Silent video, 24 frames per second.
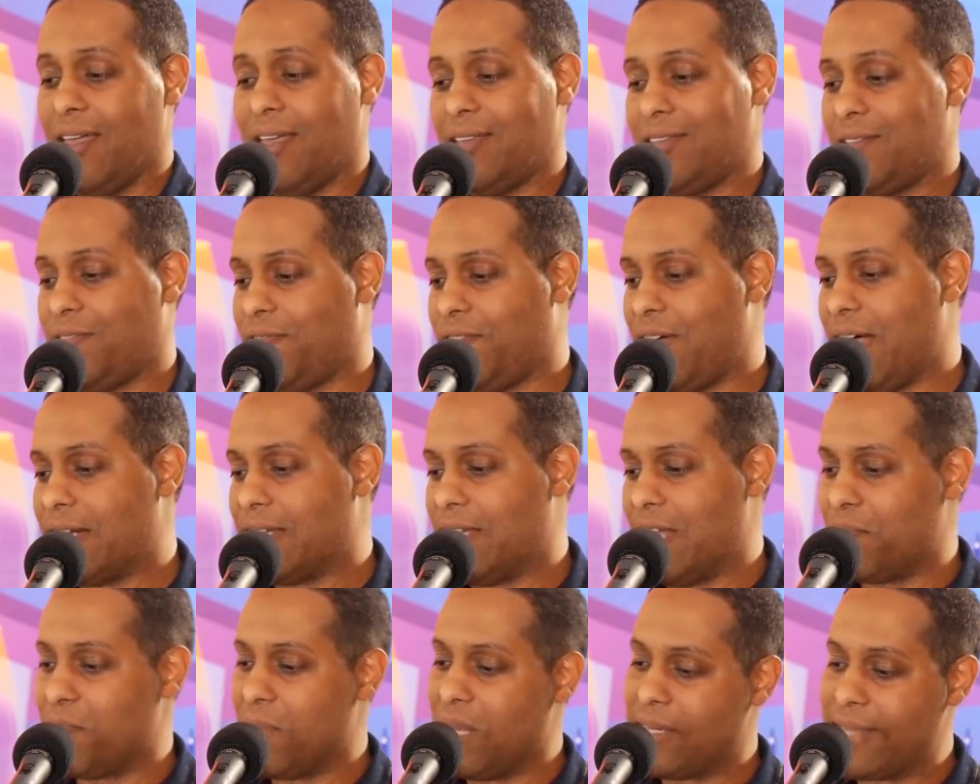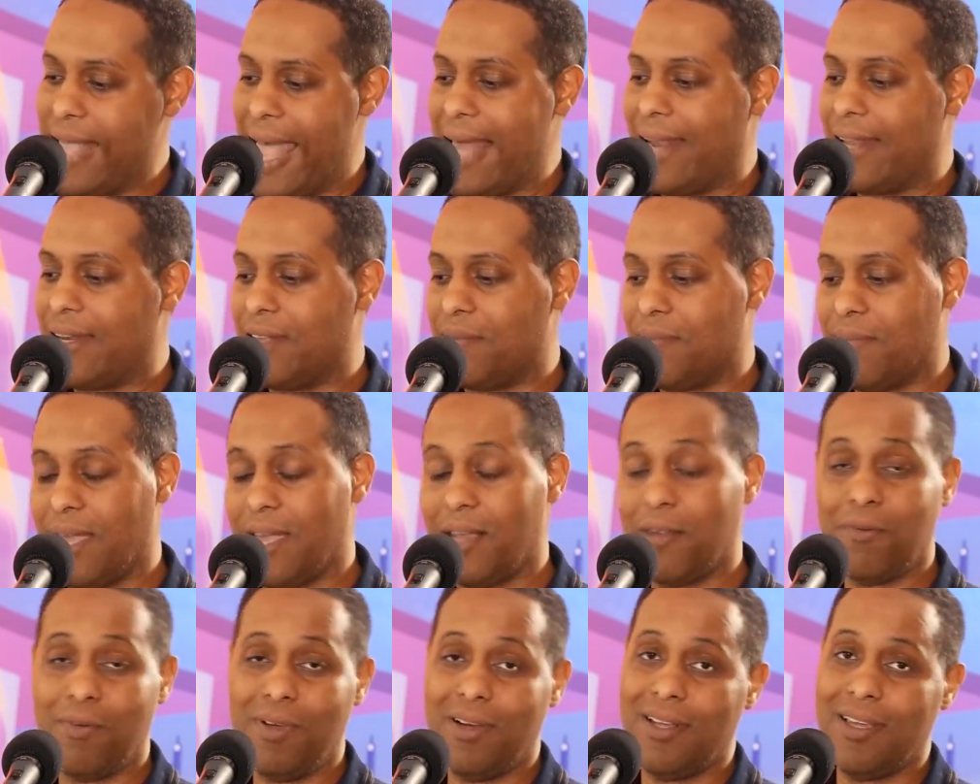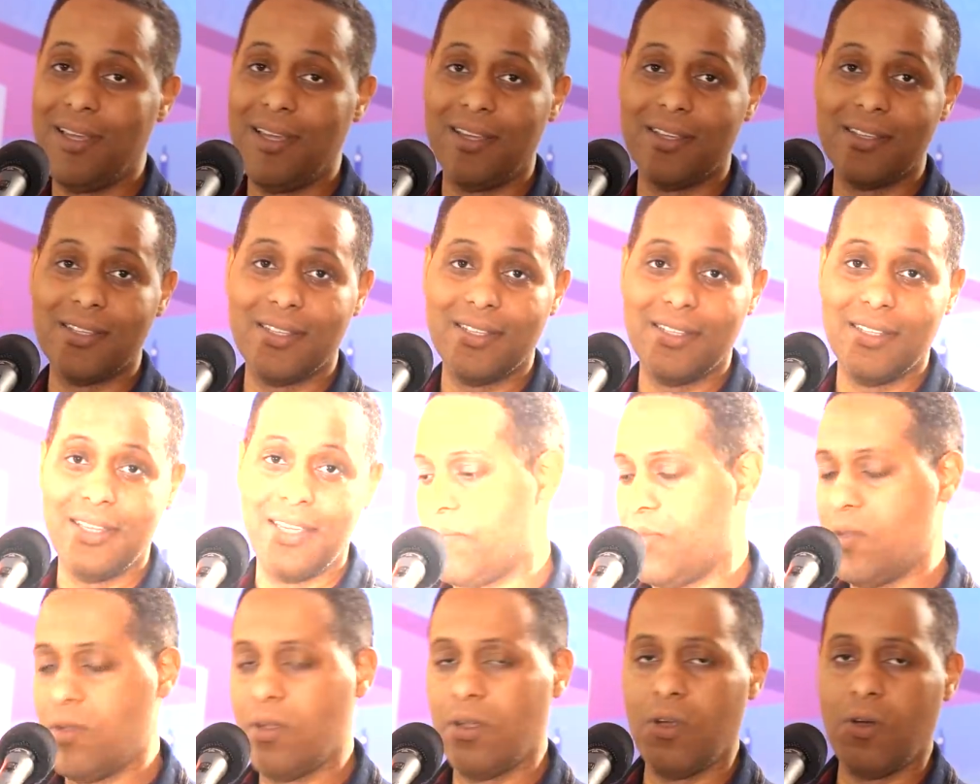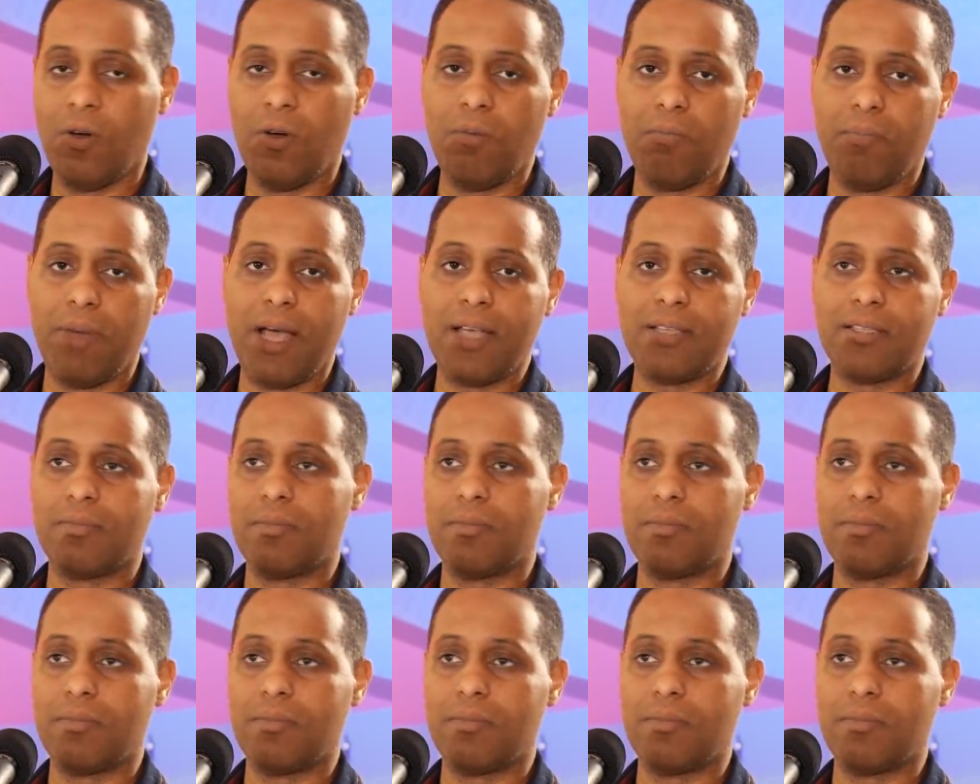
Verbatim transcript: It's a fucked up mentality, man. It really is. You can go and buy